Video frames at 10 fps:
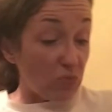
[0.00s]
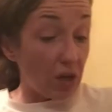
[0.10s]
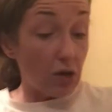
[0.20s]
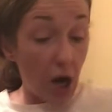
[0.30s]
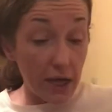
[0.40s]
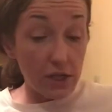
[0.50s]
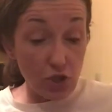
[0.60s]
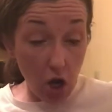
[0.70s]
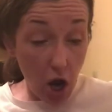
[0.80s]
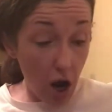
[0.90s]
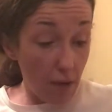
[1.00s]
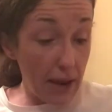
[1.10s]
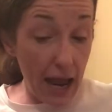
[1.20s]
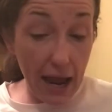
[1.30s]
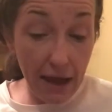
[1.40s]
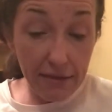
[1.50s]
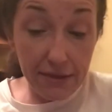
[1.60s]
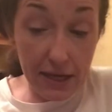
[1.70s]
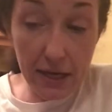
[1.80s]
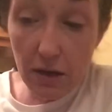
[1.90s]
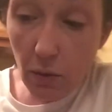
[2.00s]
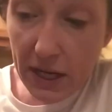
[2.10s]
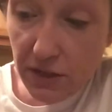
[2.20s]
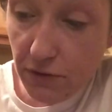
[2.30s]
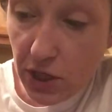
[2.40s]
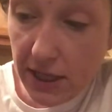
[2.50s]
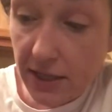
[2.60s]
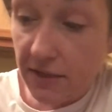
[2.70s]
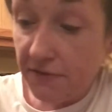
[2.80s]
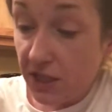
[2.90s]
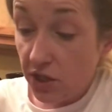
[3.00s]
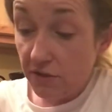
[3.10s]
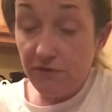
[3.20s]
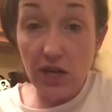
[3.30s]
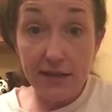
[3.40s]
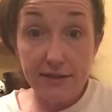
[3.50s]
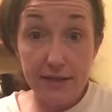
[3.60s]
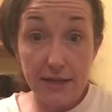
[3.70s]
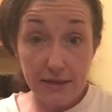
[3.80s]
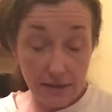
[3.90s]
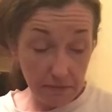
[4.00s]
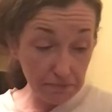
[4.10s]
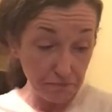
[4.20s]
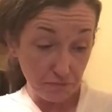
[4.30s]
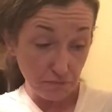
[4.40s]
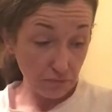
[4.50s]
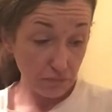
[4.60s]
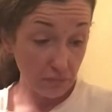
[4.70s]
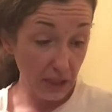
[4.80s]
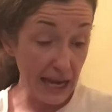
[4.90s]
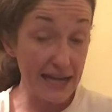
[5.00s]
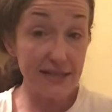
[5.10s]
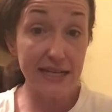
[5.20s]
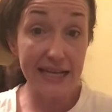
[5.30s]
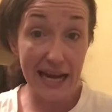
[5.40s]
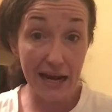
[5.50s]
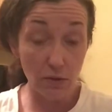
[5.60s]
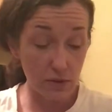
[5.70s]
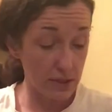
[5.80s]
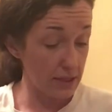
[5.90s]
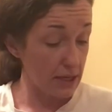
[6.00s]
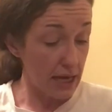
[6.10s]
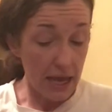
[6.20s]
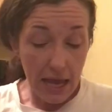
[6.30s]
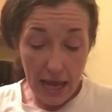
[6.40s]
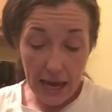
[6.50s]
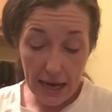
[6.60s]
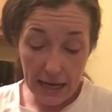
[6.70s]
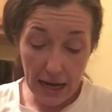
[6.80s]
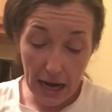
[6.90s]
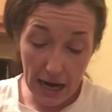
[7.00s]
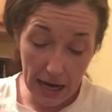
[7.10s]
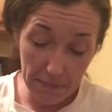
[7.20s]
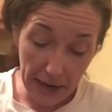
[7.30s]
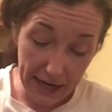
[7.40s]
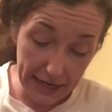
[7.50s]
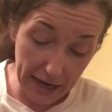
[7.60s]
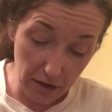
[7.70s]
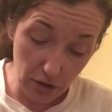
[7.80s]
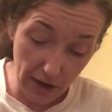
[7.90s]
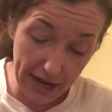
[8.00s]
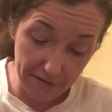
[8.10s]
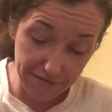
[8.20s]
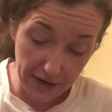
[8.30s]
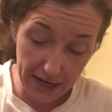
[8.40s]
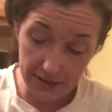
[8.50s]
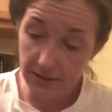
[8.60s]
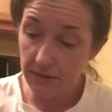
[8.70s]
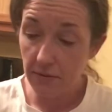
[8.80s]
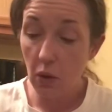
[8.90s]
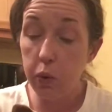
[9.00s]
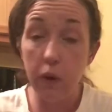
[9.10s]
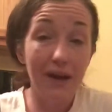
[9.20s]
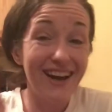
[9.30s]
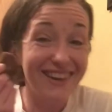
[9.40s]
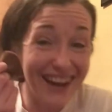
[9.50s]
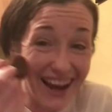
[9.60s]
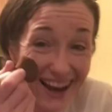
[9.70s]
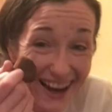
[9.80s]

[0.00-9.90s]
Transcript: got a job at the West Virginia Division of Justice as an accountant. And I paid out grant funds. Okay.